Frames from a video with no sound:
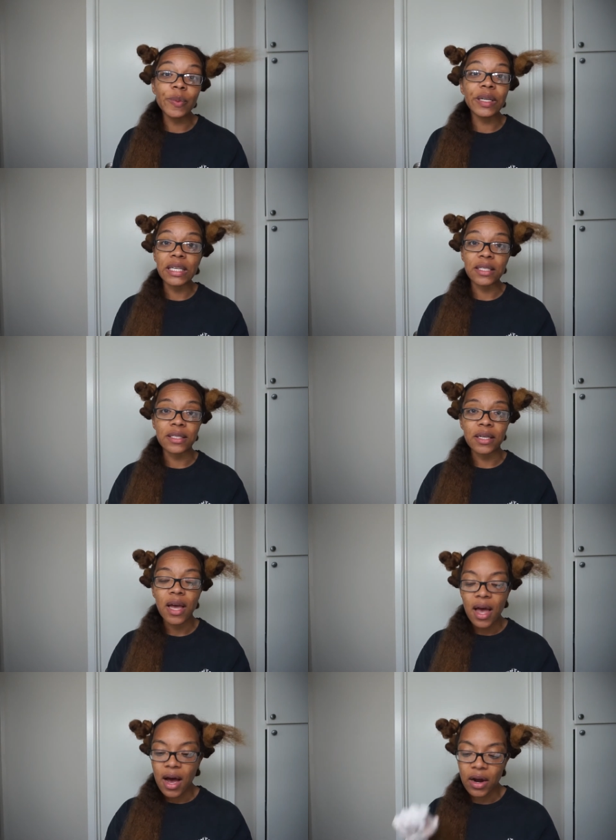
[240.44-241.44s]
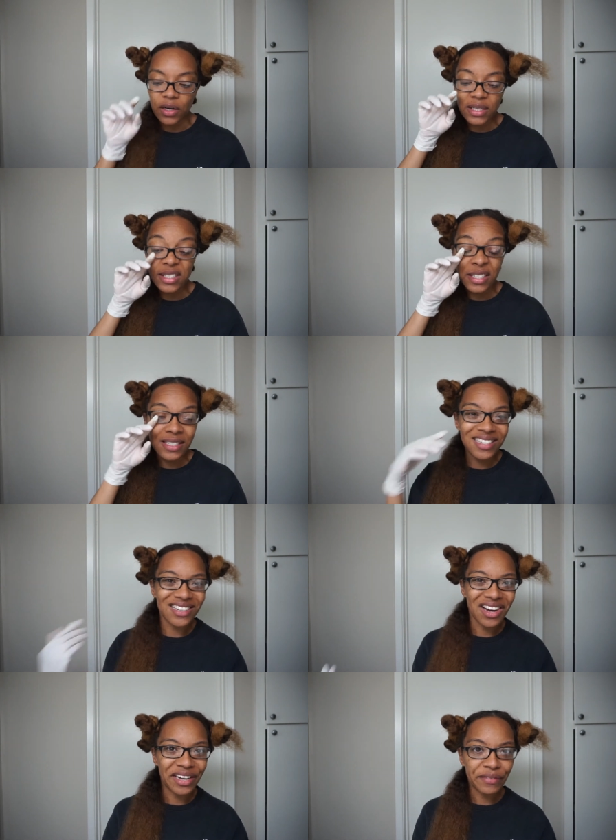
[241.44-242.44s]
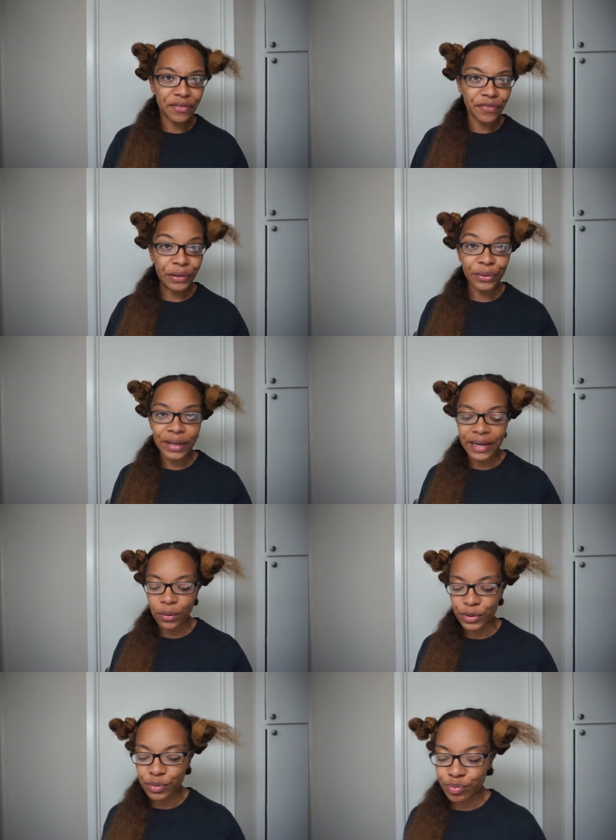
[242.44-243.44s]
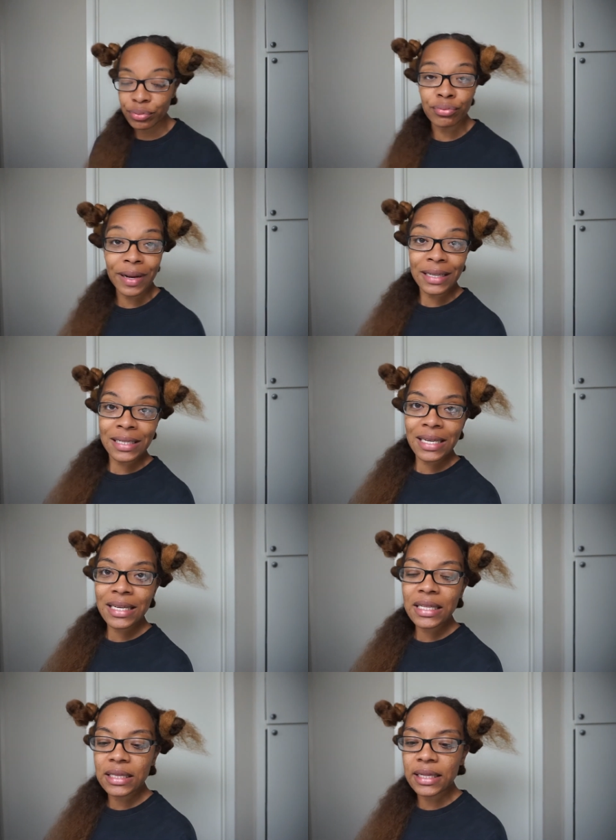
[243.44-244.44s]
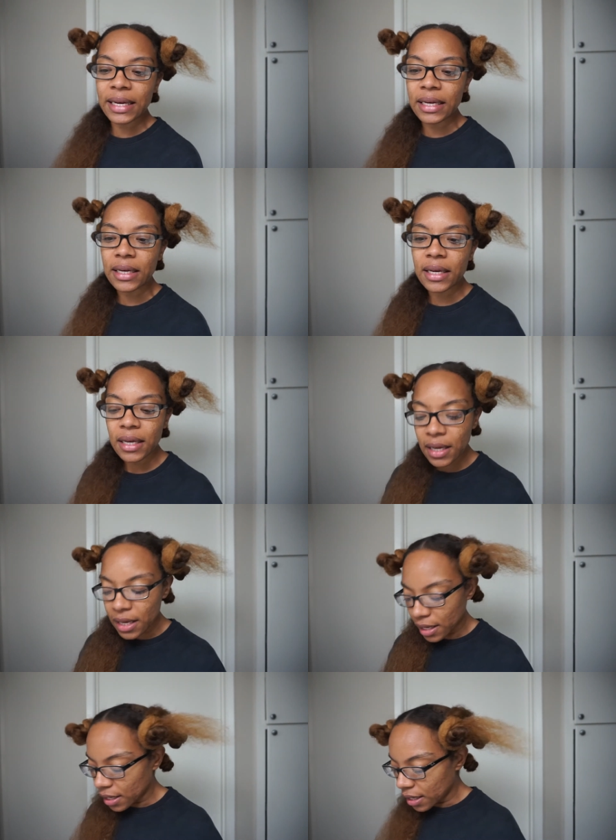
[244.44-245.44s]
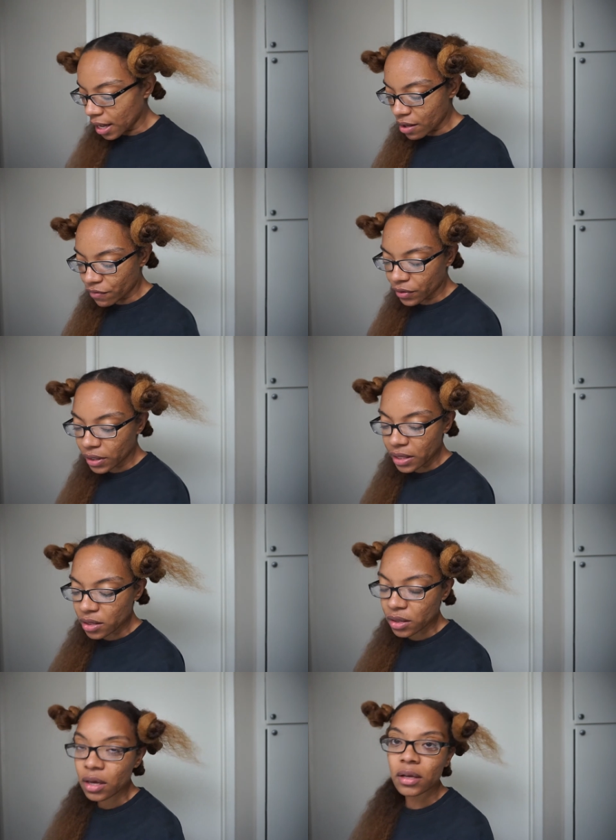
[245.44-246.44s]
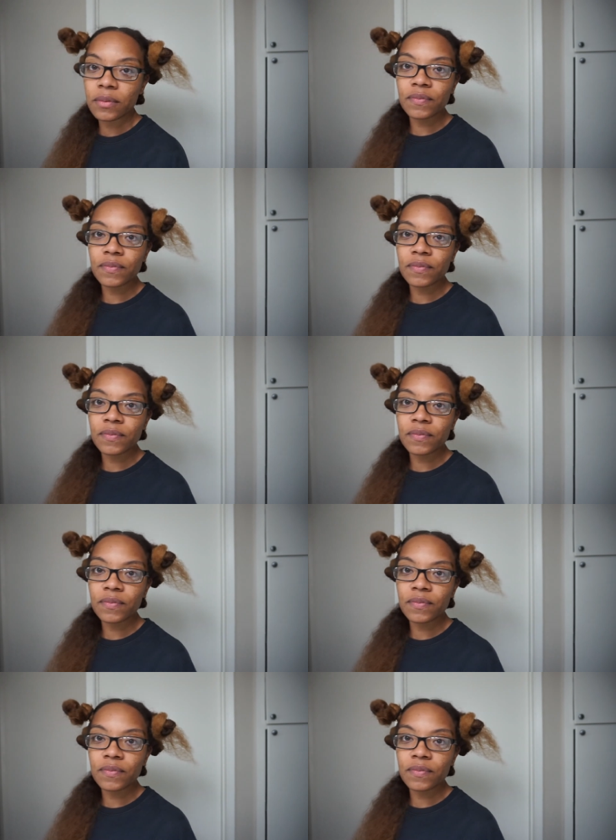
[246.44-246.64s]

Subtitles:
easy. I honestly did not even feel like I was pregnant. Like, I felt like, well,